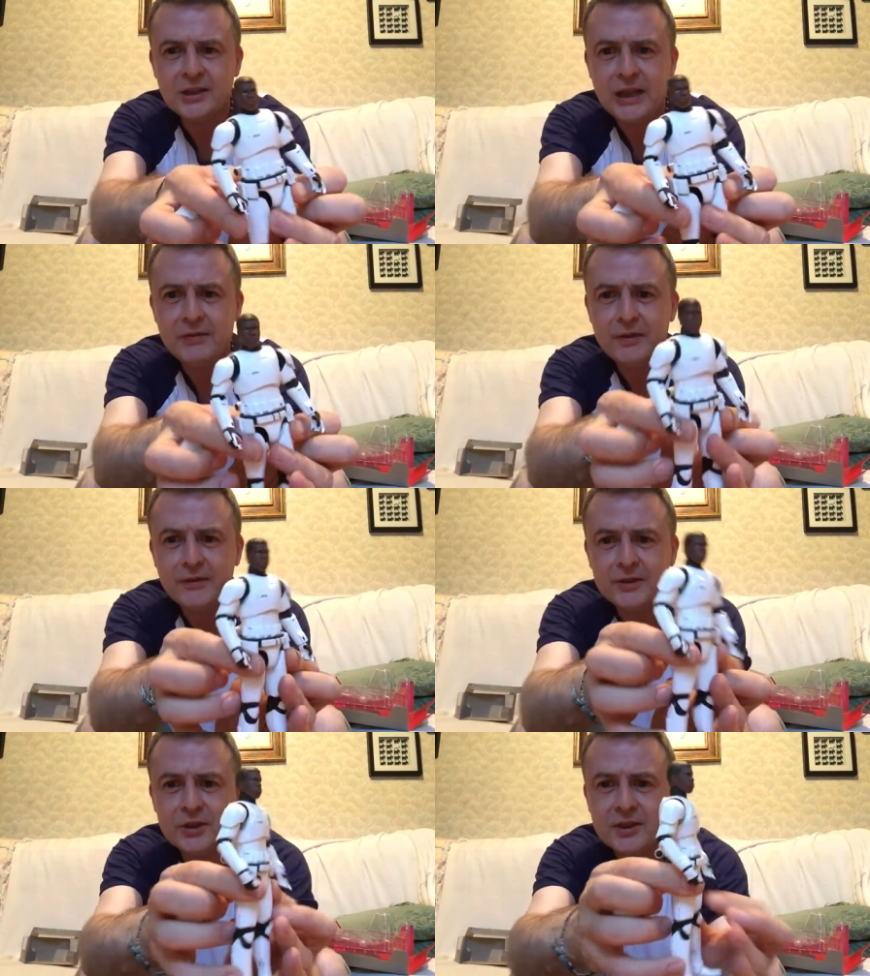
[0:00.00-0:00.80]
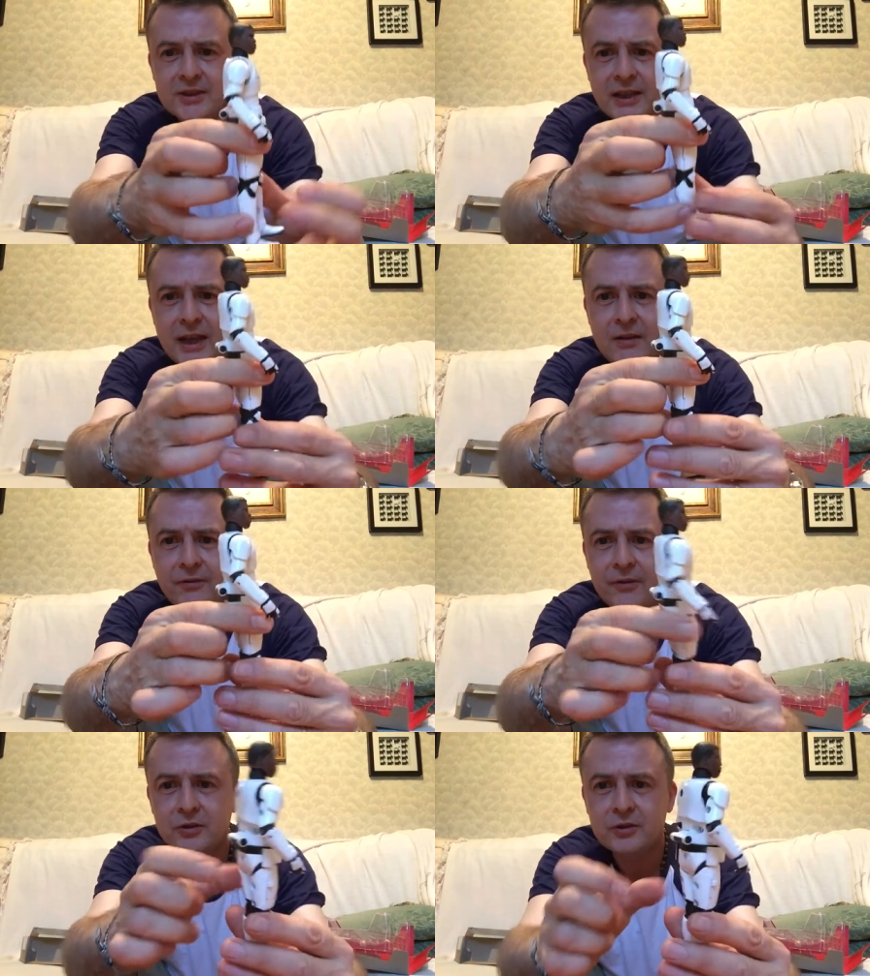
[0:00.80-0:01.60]
Even if it's just to
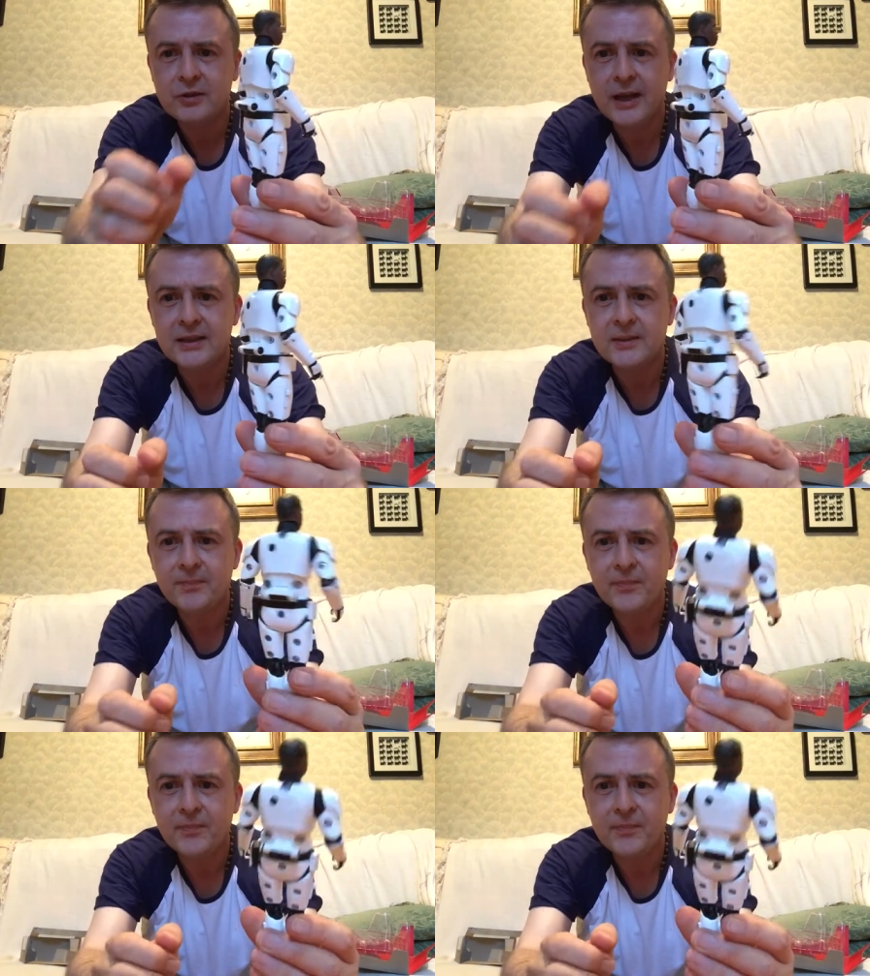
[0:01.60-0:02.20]
infiltrate.